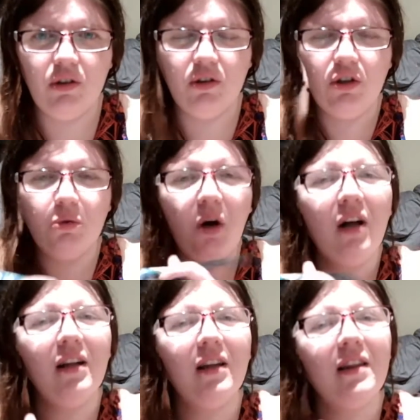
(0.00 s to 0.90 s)
You
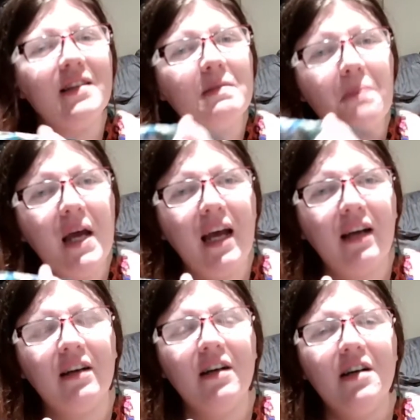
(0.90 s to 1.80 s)
got this bag
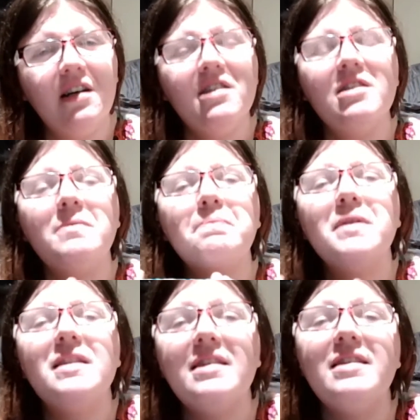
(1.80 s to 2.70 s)

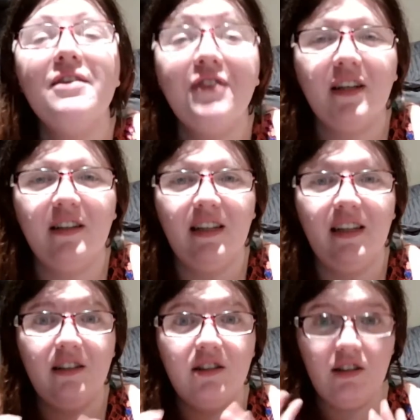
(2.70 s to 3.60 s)

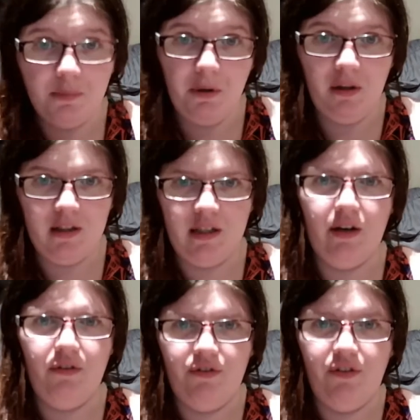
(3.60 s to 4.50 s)
specifically to put the
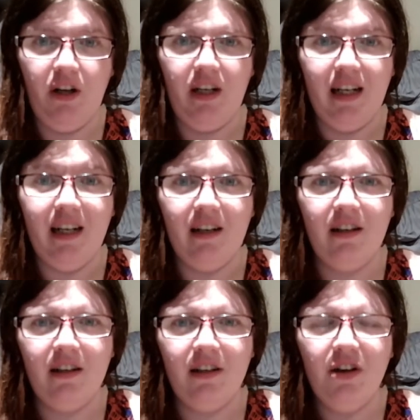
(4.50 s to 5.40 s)
Tarot Fauna in.
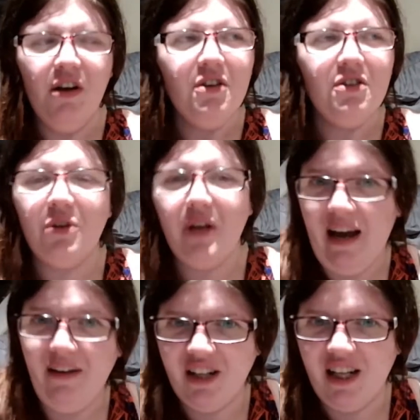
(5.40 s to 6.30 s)
So you
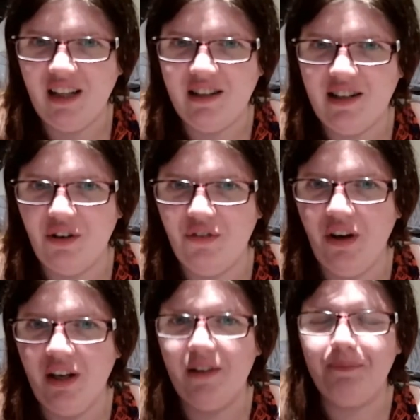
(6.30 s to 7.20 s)
have to get the Tarot
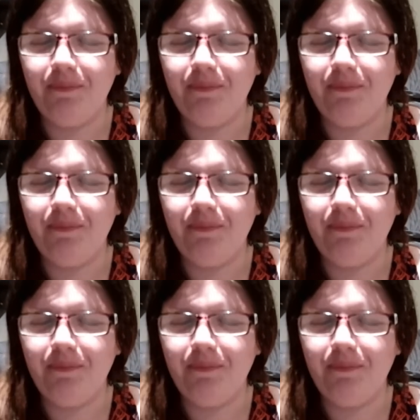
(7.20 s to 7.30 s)
Fauna.